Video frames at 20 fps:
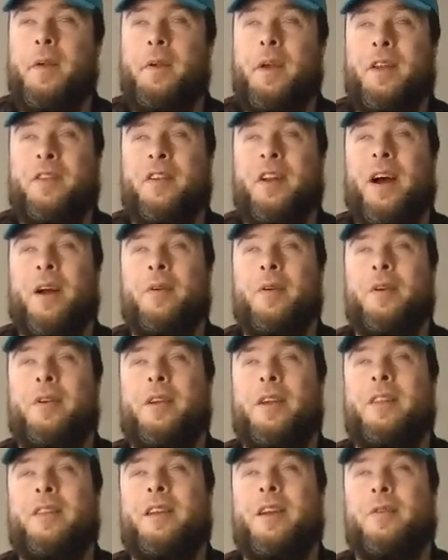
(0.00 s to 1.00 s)
it's not
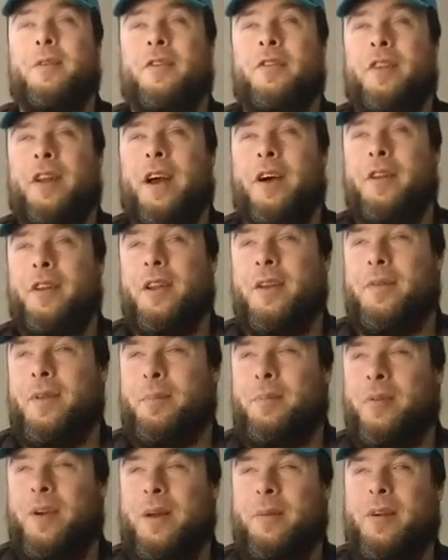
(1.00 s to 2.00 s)
really the originality of
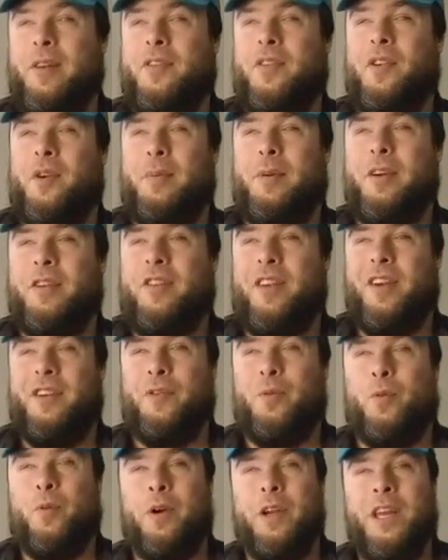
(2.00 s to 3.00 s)
the premise so much
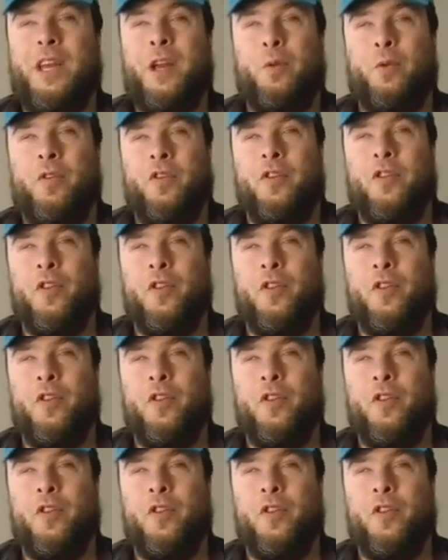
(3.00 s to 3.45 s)
as what you